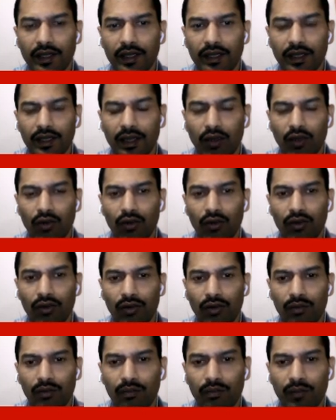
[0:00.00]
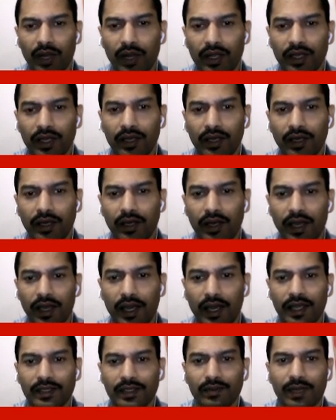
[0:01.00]
or particle
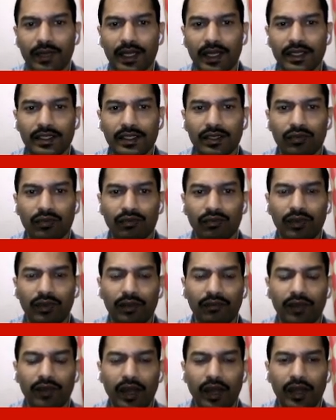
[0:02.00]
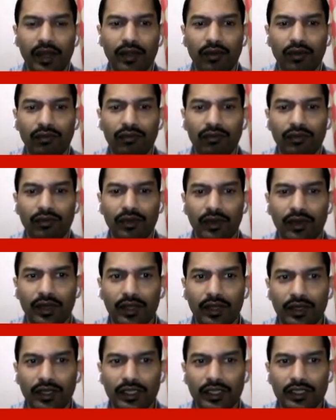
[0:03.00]
as well as wave kind of
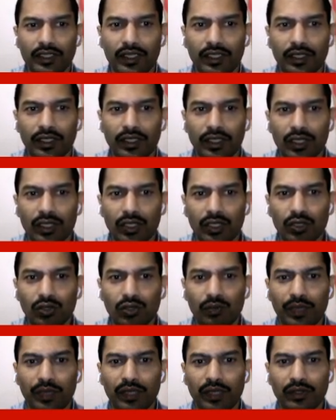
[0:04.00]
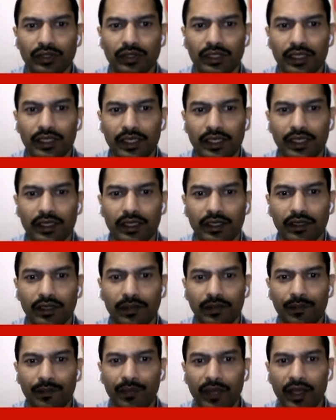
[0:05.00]
nature. So because here,
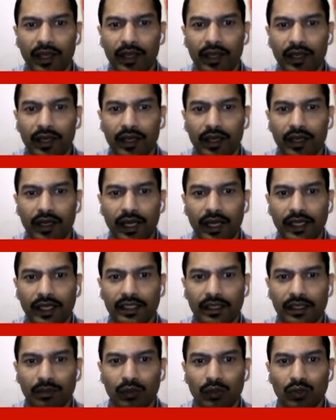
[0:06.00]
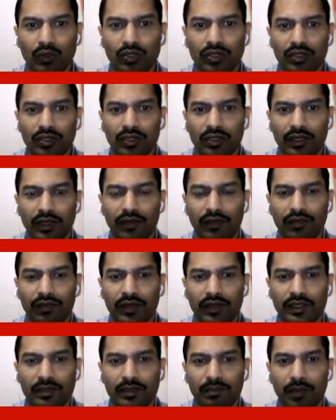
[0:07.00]
like suppose if it
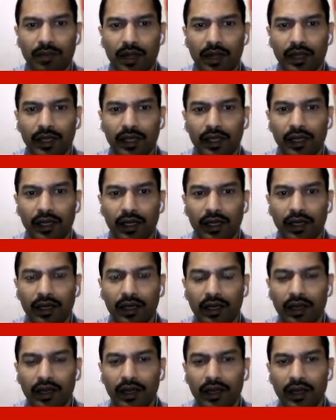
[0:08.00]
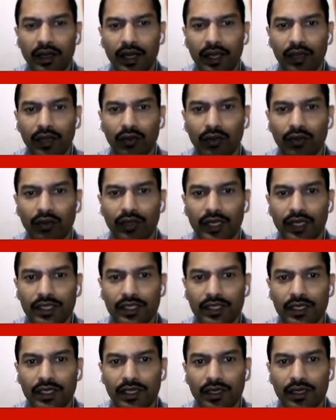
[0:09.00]
is a particle like our
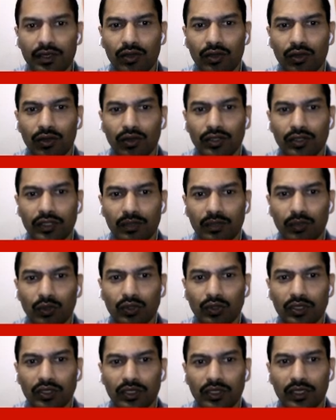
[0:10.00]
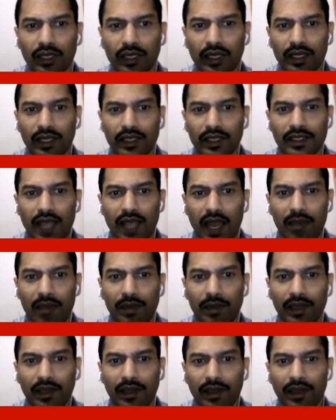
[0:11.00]
nature, or suppose it is
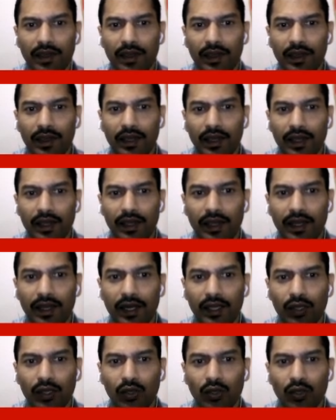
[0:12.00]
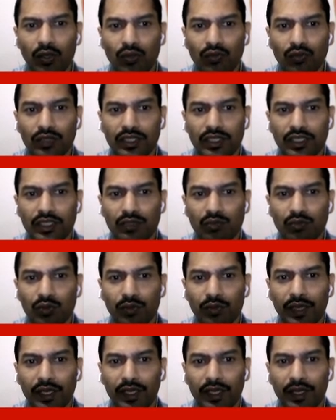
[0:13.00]
having a electron which is
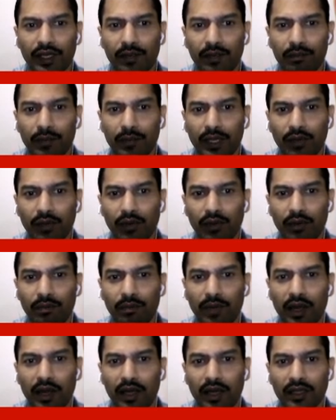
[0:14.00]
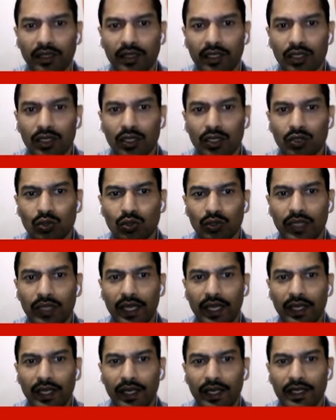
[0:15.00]
moving in a particular path, so
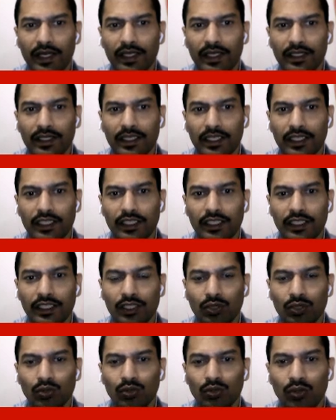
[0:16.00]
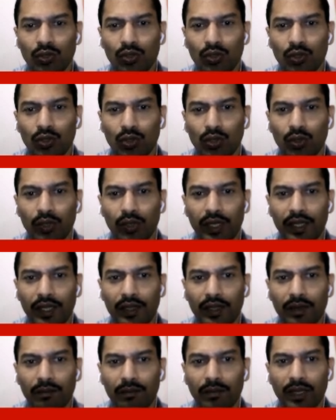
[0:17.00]
then it is easy to locate.
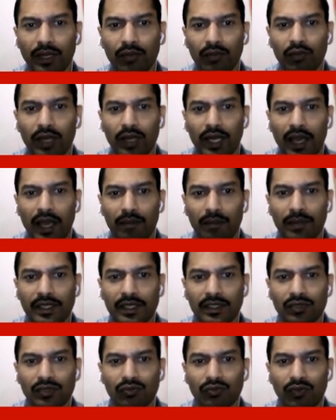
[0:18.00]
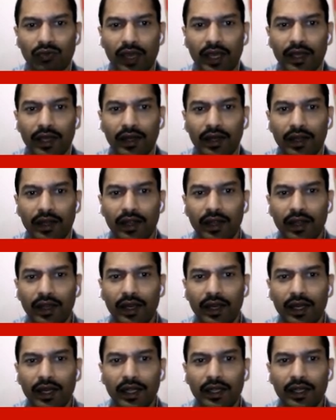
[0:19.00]
But what happens when
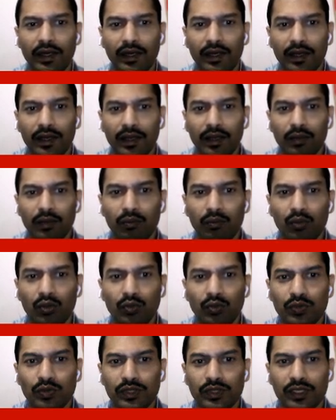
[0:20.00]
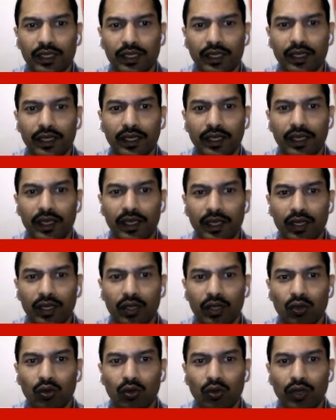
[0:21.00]
it moves in
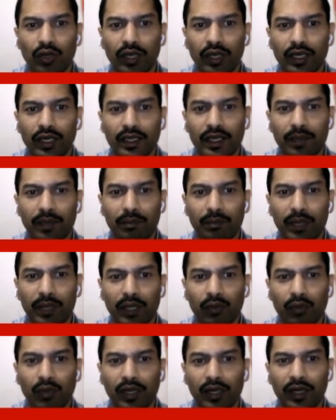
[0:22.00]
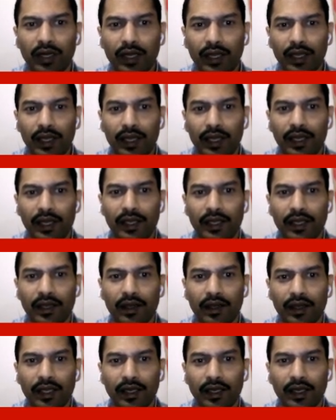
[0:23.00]
a particular area
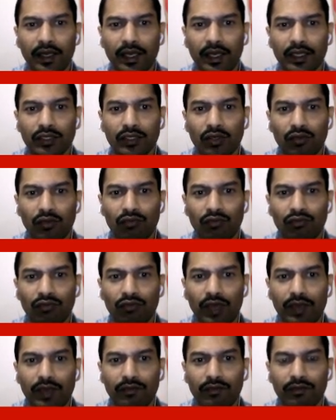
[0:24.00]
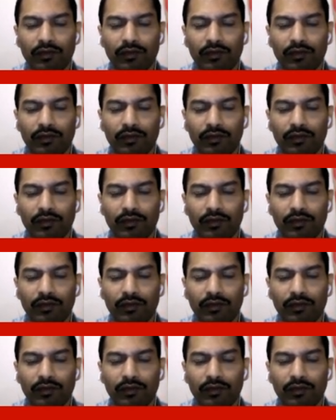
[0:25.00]
in case of wave?